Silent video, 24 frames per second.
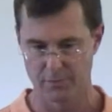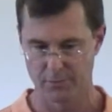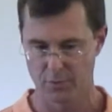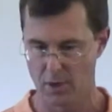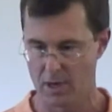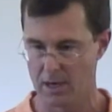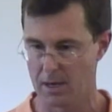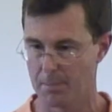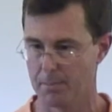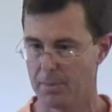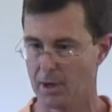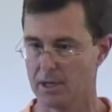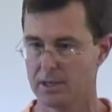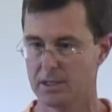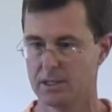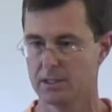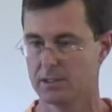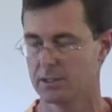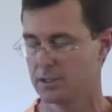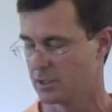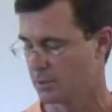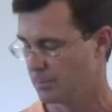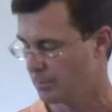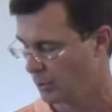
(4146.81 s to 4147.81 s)
of great
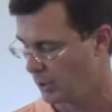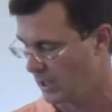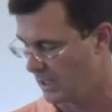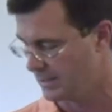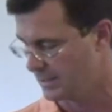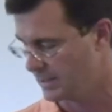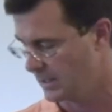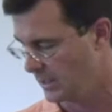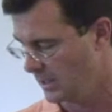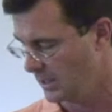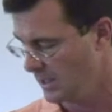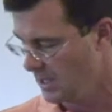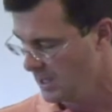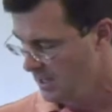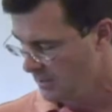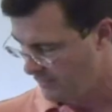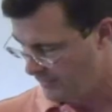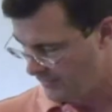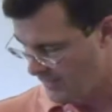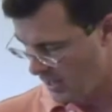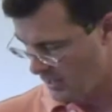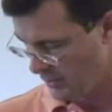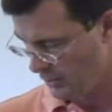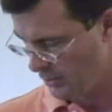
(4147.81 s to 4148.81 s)
abundance and plenty,
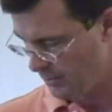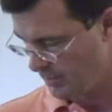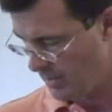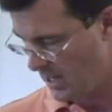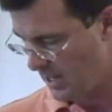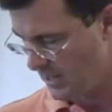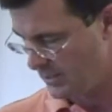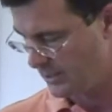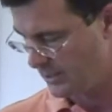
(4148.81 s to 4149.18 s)
followed by